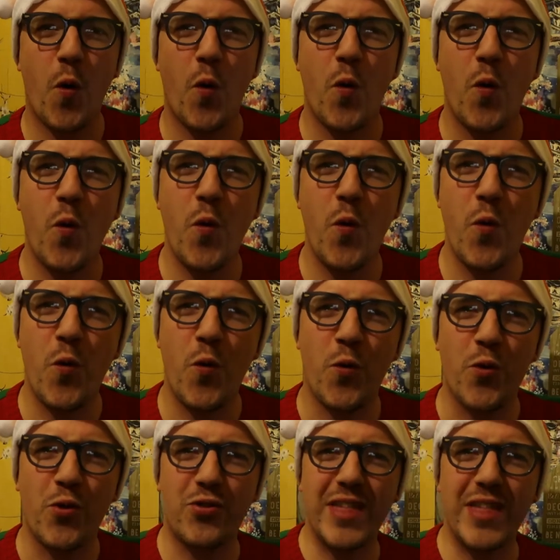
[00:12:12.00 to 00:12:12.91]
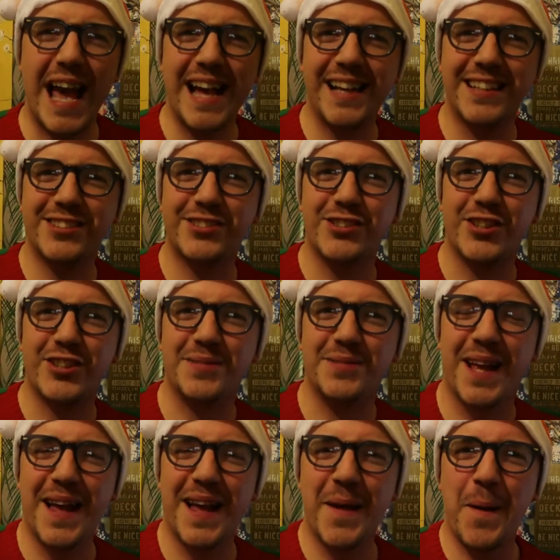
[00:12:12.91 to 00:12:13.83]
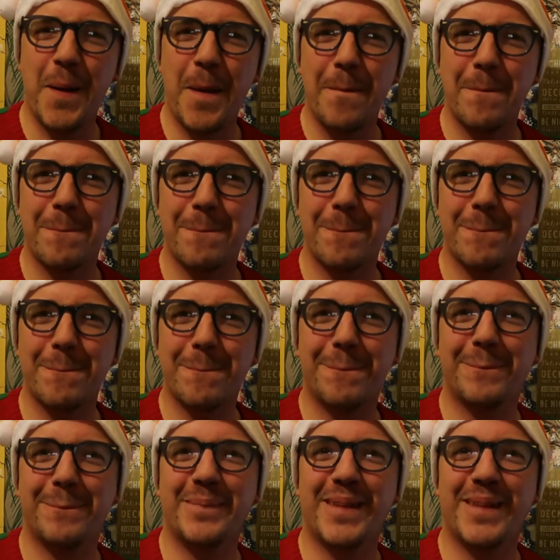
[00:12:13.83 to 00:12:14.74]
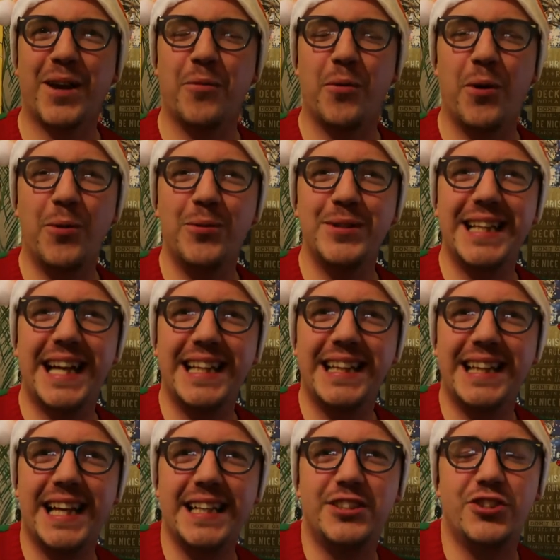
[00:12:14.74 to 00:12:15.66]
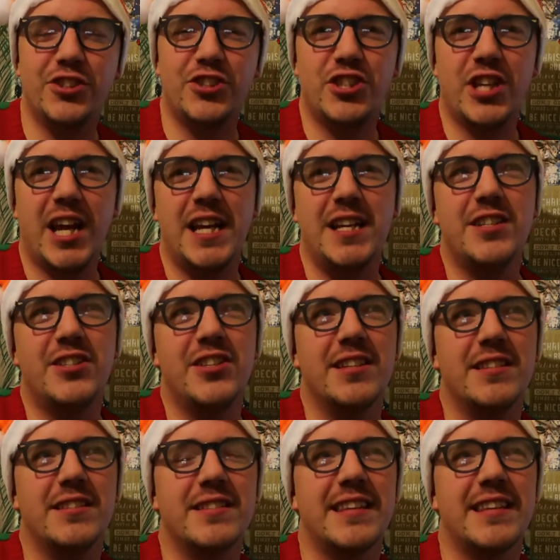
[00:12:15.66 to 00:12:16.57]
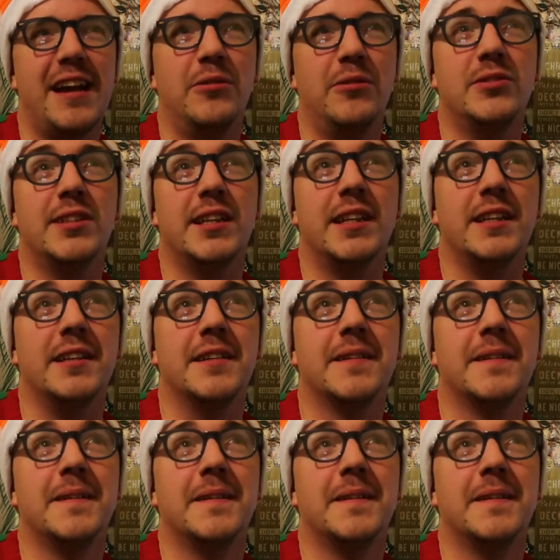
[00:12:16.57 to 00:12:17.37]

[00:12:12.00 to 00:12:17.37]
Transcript: Oh, that's a... what would I like to change in scouting?